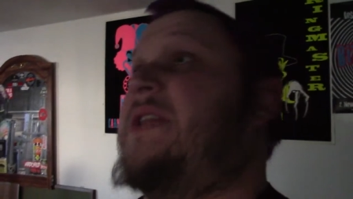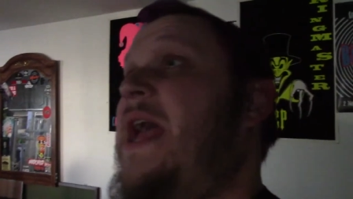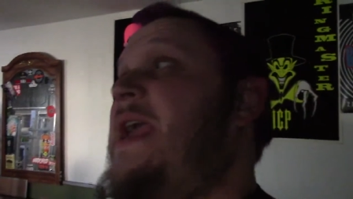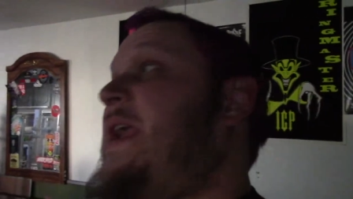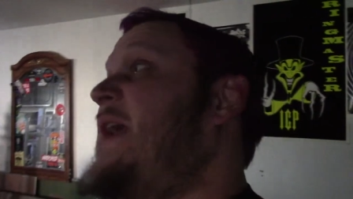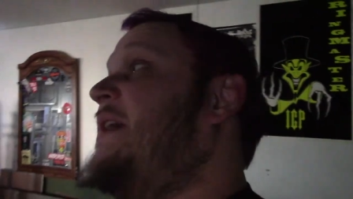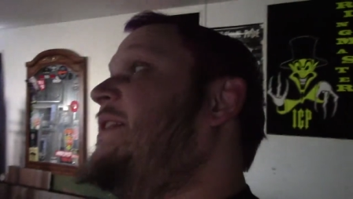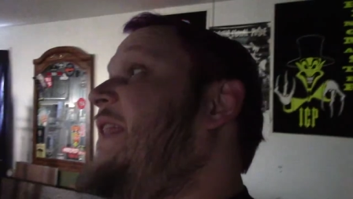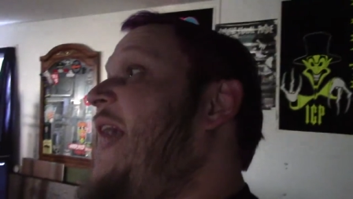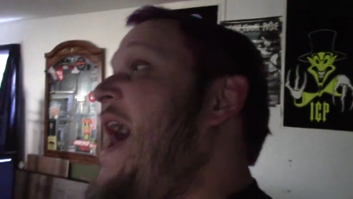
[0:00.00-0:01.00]
like
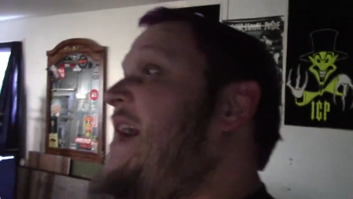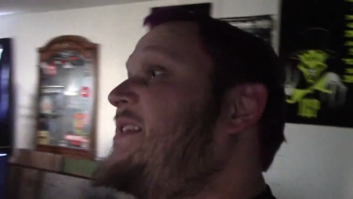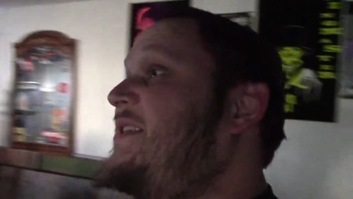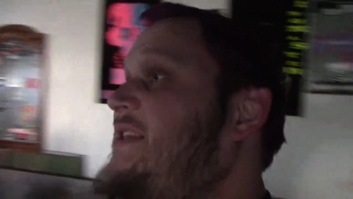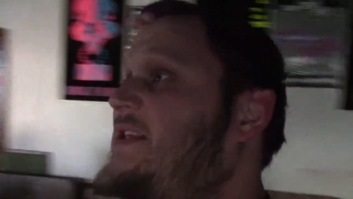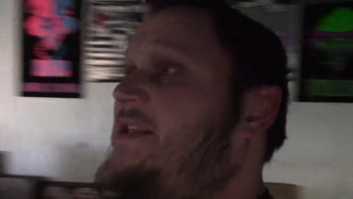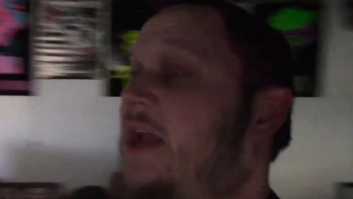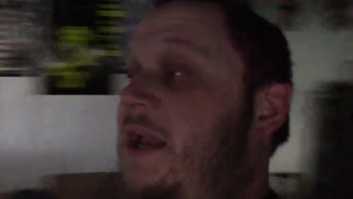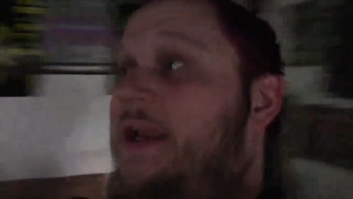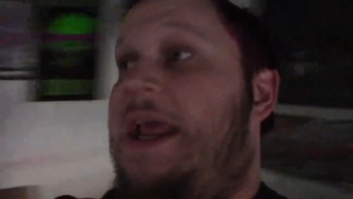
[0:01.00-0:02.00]
last
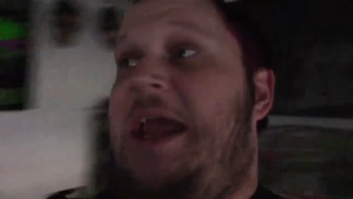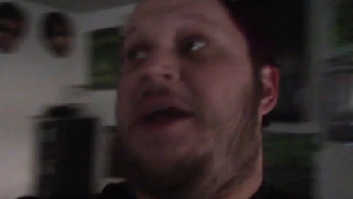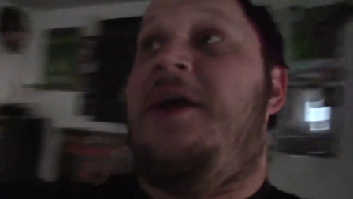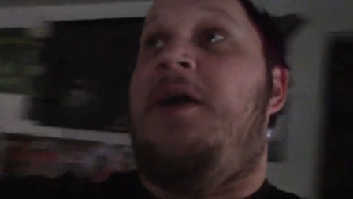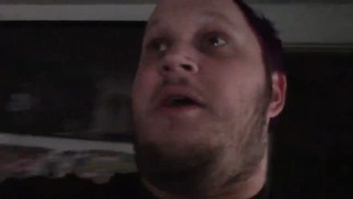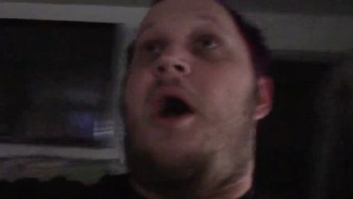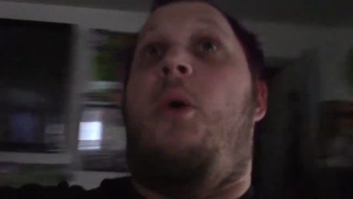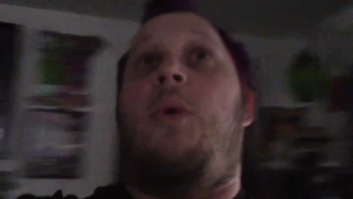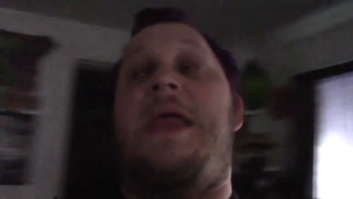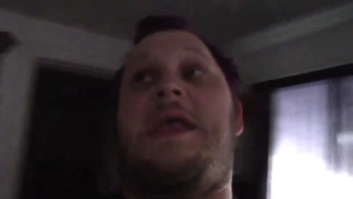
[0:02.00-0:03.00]
Sunday, a
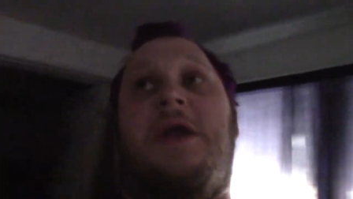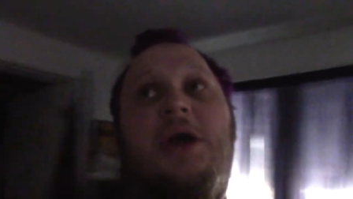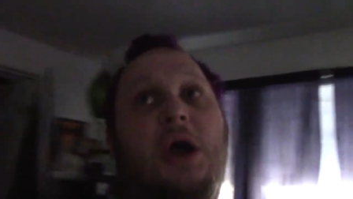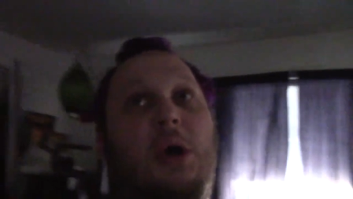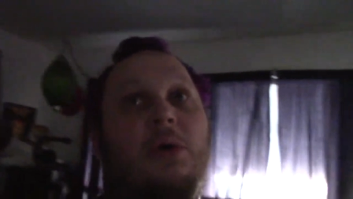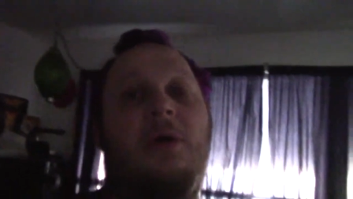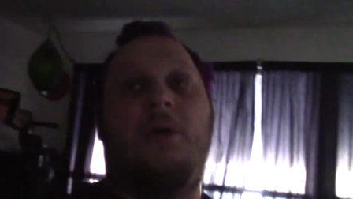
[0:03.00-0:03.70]
week ago,